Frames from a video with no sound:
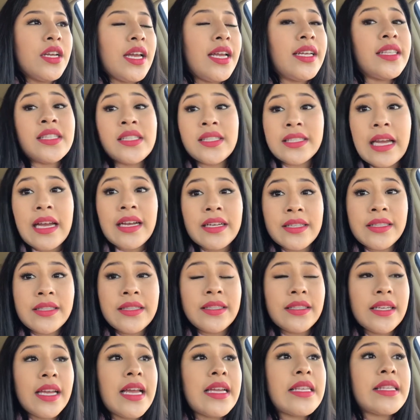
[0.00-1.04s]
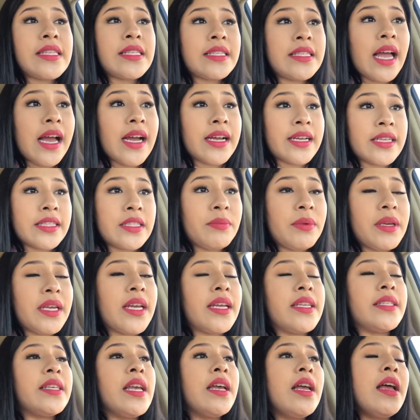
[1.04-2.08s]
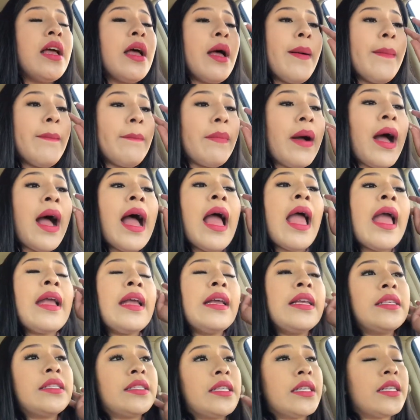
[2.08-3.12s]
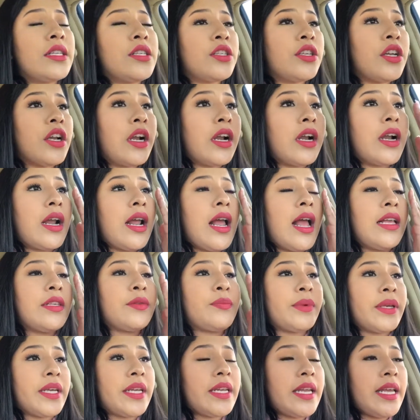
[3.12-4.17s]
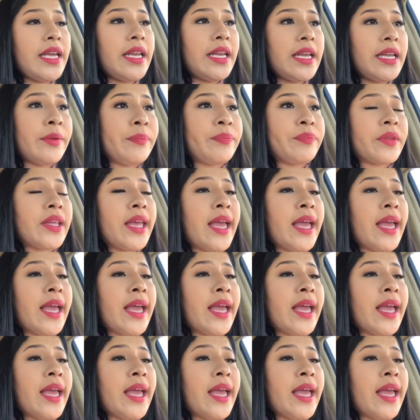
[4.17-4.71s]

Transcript: it sucks. It sucks because my sister has been in it.